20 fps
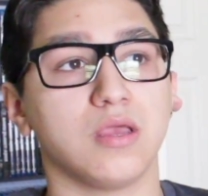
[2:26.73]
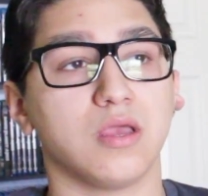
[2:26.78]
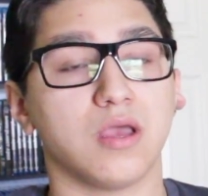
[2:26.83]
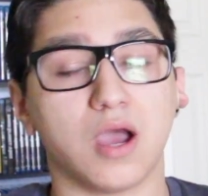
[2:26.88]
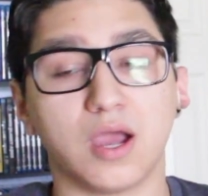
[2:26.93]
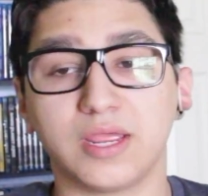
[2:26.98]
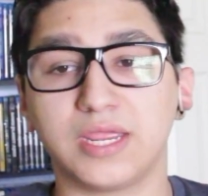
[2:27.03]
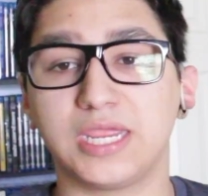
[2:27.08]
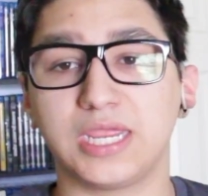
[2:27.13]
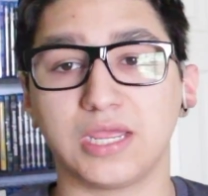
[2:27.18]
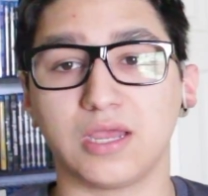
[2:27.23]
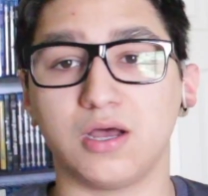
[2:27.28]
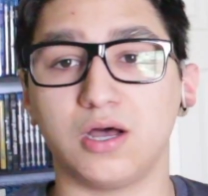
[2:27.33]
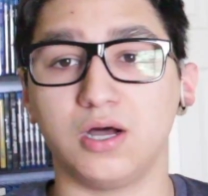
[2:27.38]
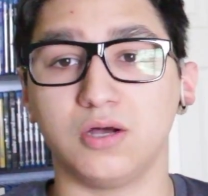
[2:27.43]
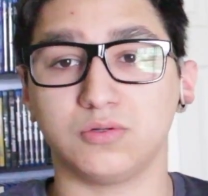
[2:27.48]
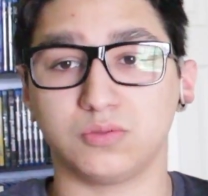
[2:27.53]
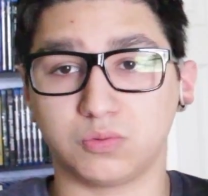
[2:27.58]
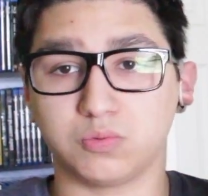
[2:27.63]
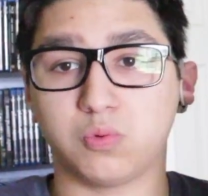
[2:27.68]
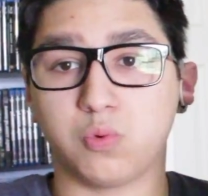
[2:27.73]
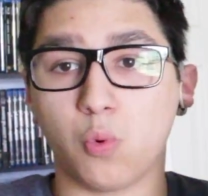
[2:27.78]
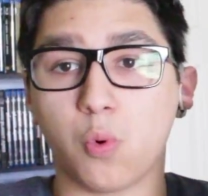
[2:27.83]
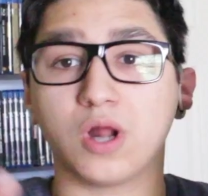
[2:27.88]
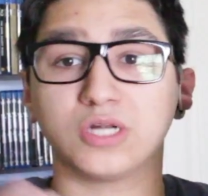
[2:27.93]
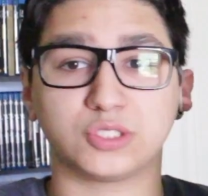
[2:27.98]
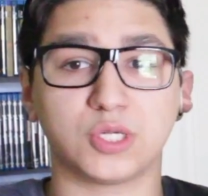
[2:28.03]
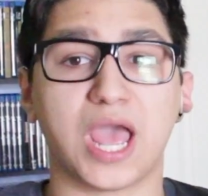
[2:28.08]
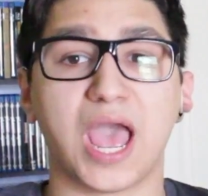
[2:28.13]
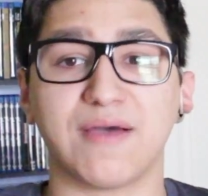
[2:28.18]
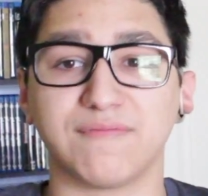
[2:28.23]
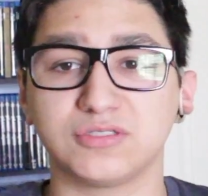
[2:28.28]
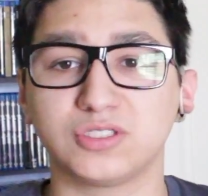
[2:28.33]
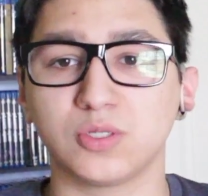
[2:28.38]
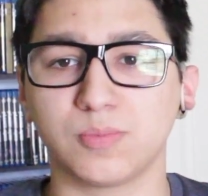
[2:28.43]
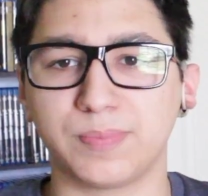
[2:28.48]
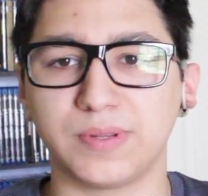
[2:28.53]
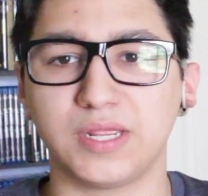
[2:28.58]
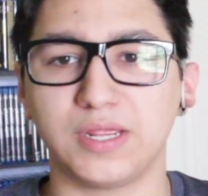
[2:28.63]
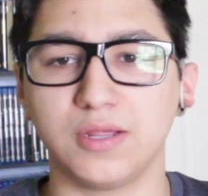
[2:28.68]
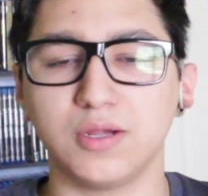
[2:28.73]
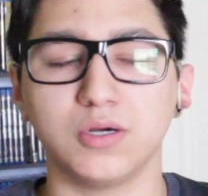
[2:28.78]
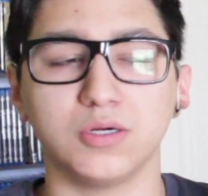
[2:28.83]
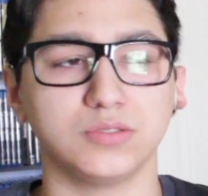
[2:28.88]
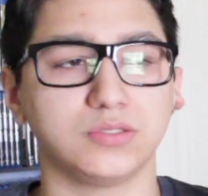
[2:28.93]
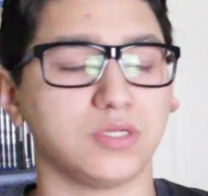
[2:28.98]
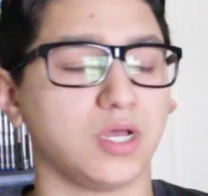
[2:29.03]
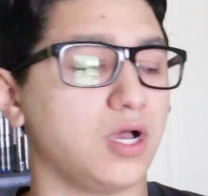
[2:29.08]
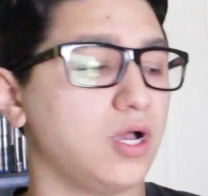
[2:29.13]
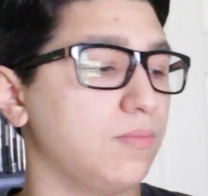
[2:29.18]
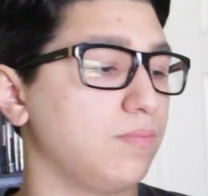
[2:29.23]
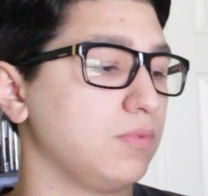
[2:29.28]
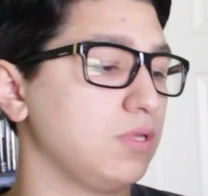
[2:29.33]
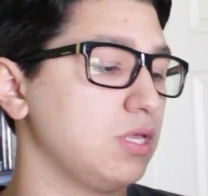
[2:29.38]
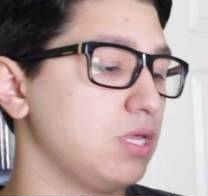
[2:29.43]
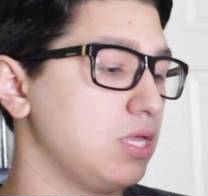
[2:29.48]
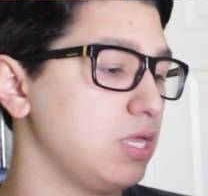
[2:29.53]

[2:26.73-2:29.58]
who want to have superheroes.